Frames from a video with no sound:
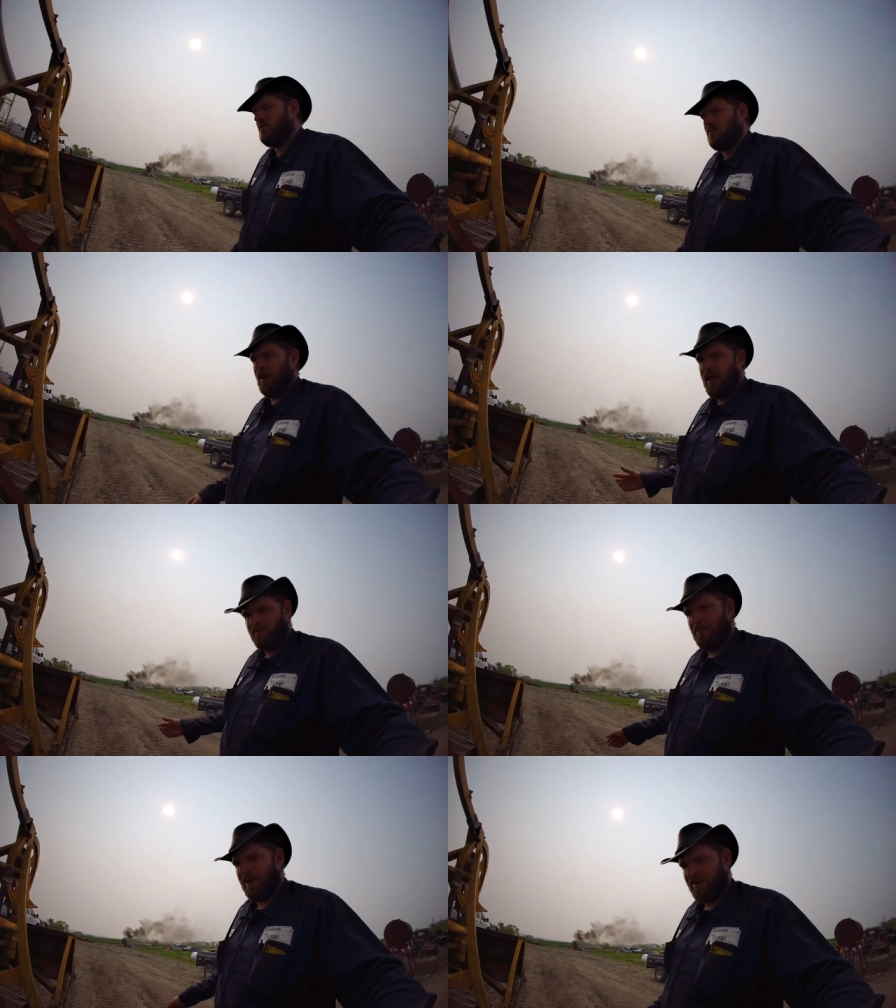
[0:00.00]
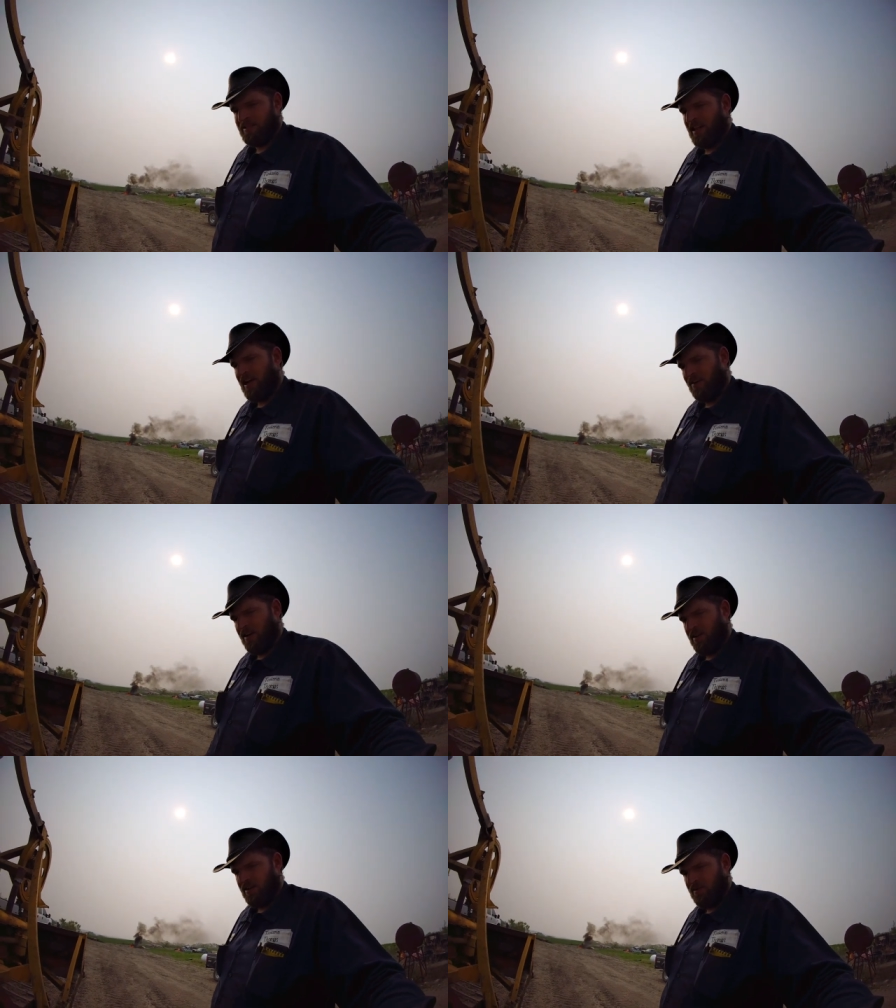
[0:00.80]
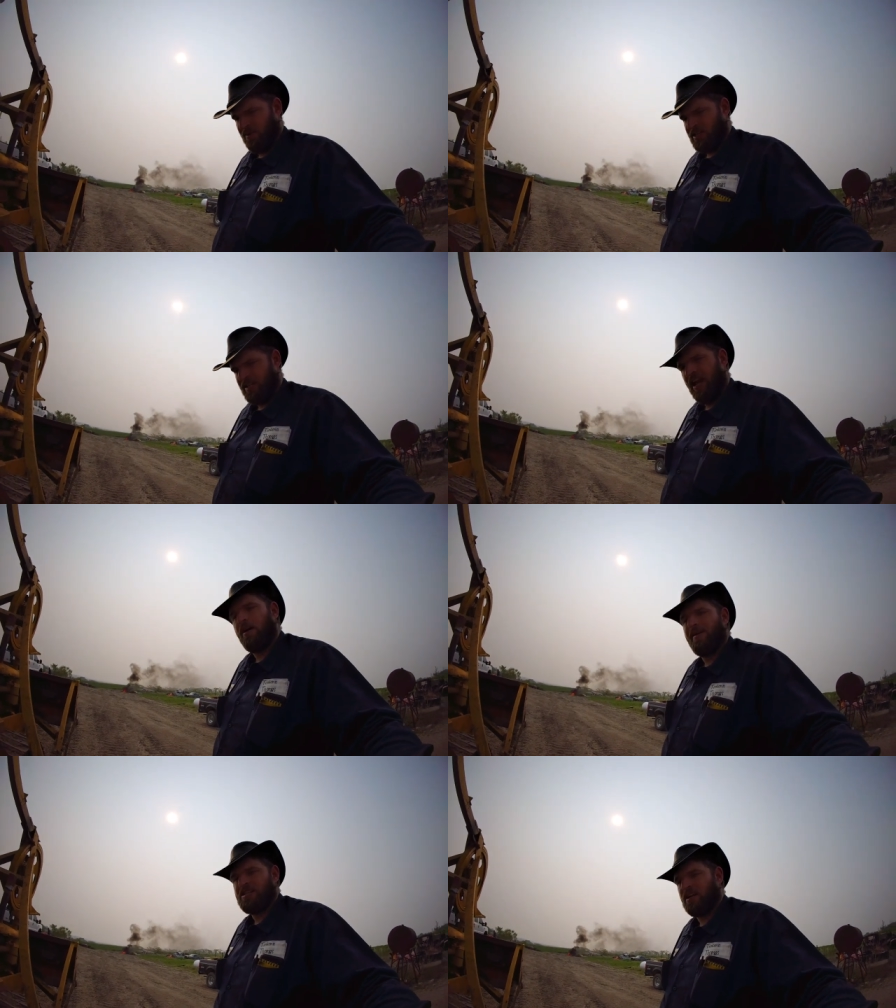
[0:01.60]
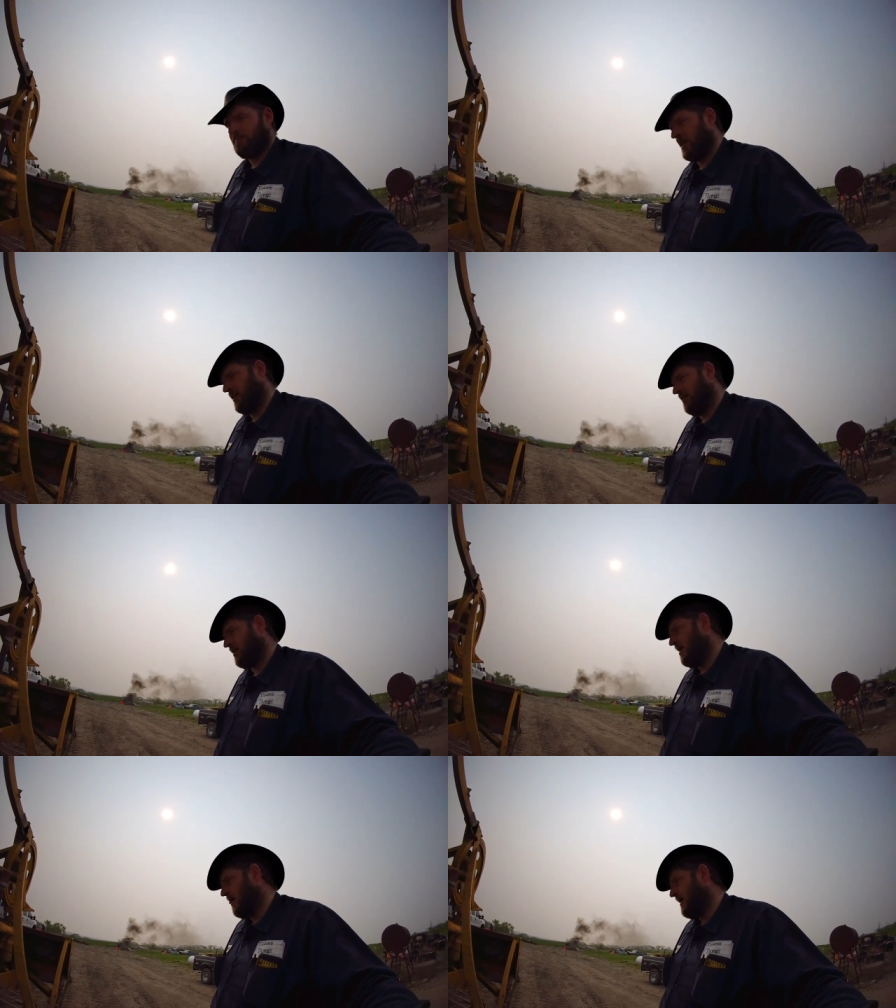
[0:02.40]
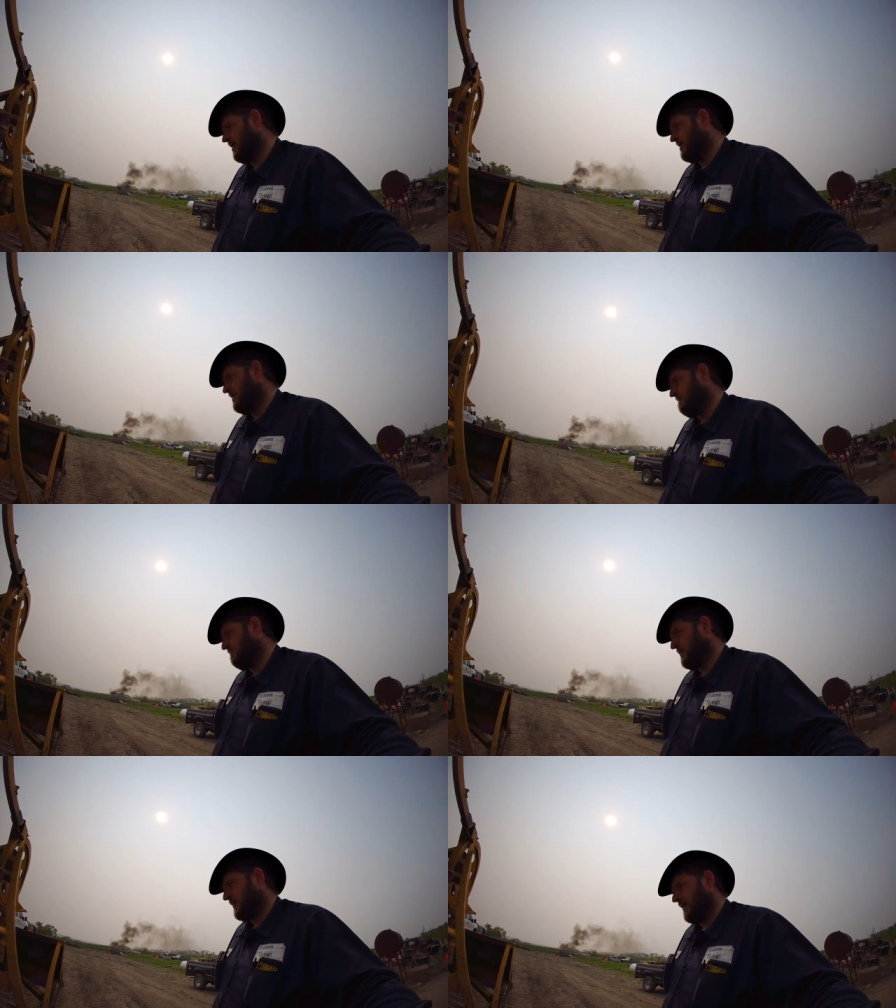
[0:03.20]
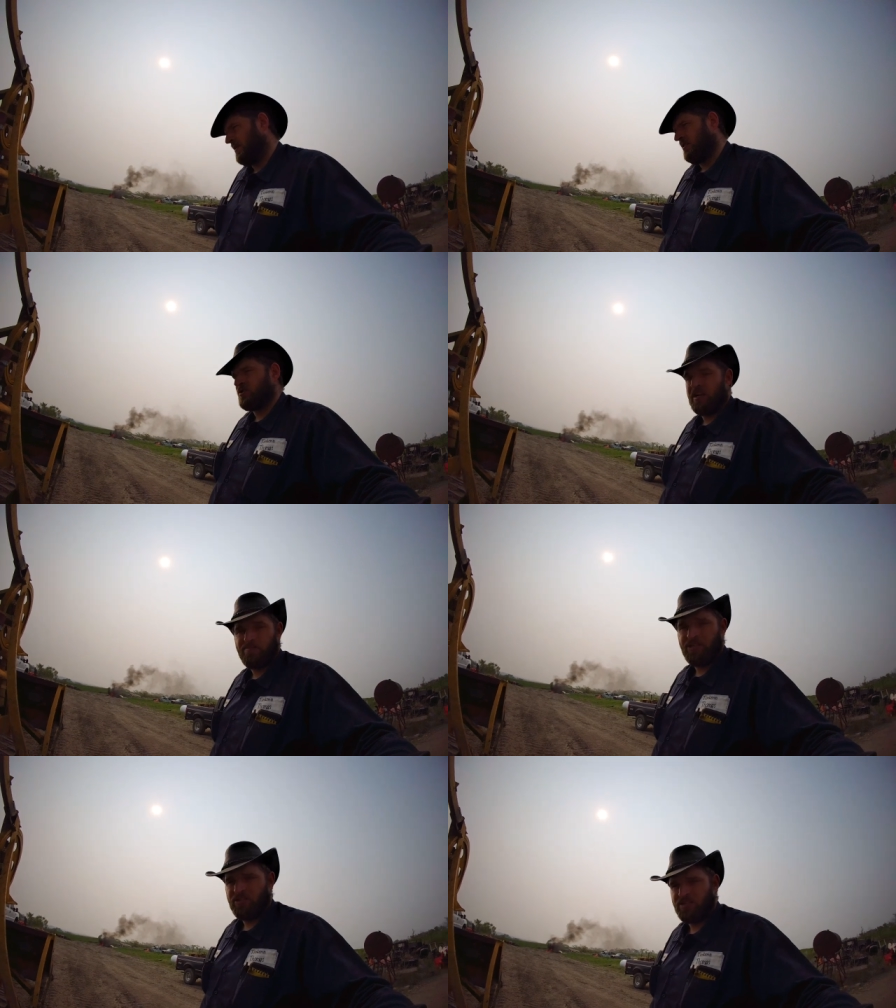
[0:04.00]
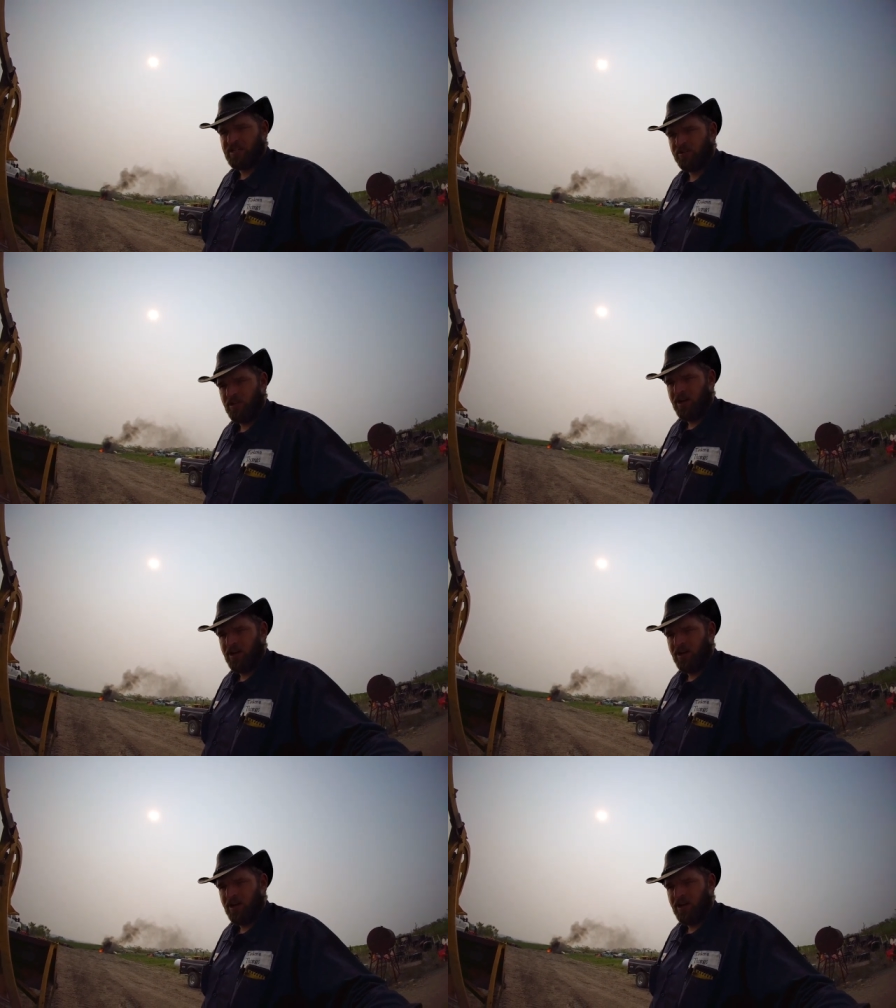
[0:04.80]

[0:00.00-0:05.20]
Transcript: when I have the bearings out and we see how messed up they are. The transmission's still